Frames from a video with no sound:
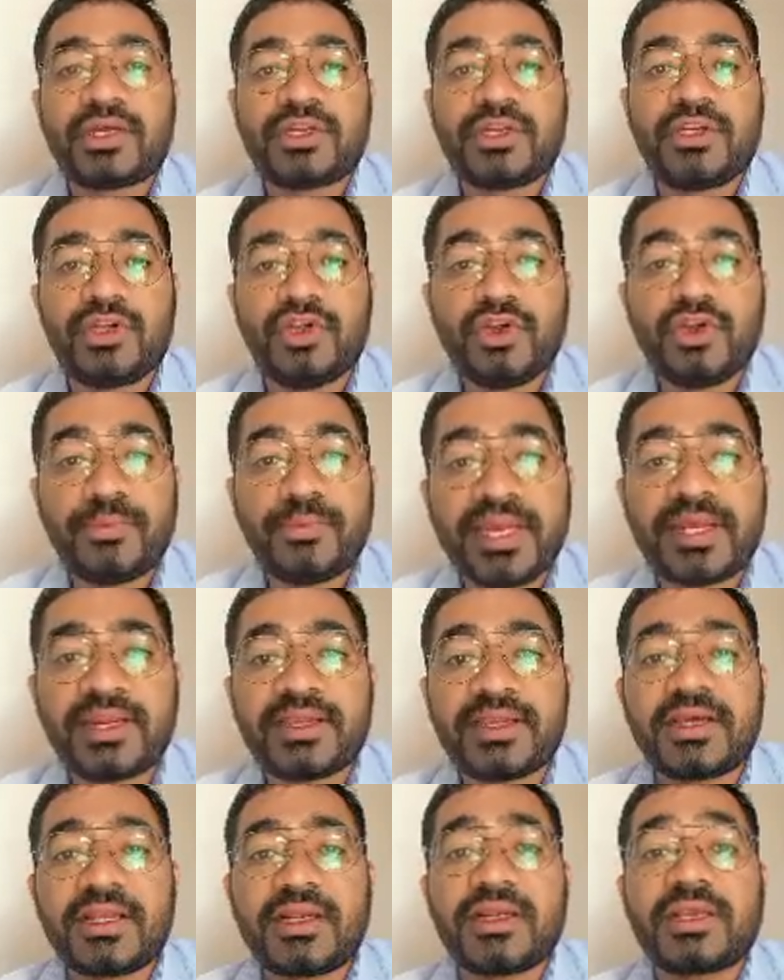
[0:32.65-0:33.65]

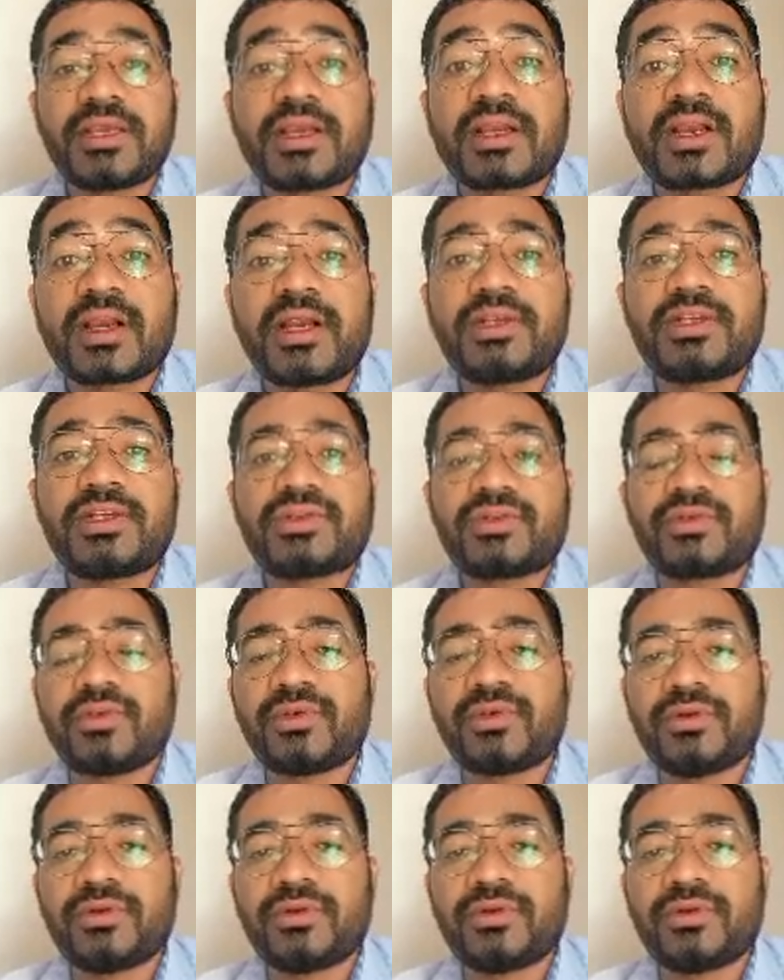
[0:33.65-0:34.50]
numerical control.